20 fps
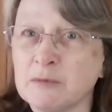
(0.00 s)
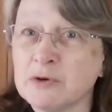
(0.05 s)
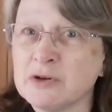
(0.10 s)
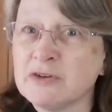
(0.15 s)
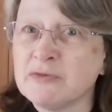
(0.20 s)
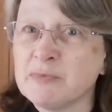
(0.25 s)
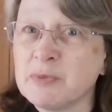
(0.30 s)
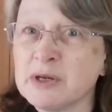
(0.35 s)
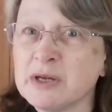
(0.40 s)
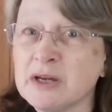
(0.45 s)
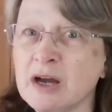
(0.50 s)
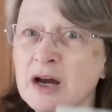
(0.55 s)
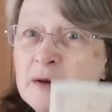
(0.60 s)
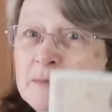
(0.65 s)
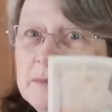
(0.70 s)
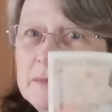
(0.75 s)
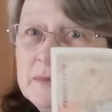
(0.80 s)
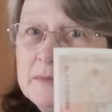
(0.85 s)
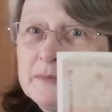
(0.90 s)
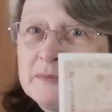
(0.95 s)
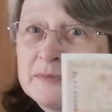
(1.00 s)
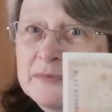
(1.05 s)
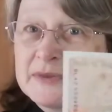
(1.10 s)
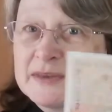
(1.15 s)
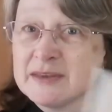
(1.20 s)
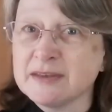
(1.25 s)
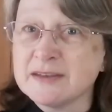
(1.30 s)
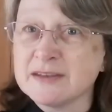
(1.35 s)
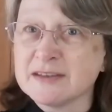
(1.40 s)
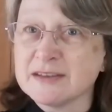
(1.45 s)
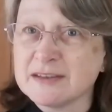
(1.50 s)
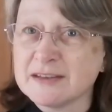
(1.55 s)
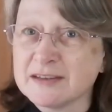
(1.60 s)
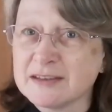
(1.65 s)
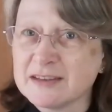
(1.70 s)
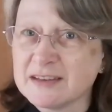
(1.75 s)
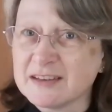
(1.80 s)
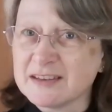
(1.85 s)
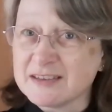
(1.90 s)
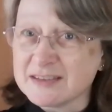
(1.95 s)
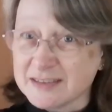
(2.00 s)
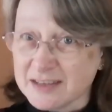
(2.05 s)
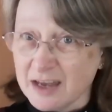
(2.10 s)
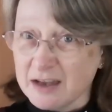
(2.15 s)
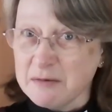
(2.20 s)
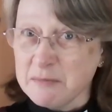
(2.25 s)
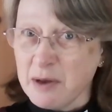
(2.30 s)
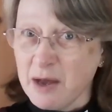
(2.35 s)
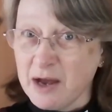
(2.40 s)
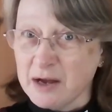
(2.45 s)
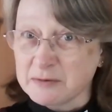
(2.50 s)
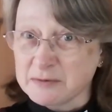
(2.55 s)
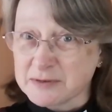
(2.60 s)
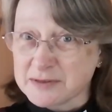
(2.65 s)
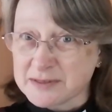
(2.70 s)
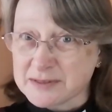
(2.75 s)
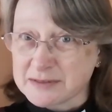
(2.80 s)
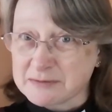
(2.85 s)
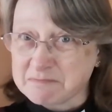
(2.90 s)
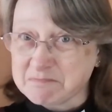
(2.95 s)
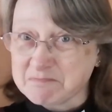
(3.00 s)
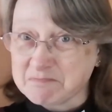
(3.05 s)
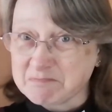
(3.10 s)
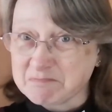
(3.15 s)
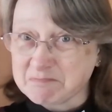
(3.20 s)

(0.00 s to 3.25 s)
would have become £10.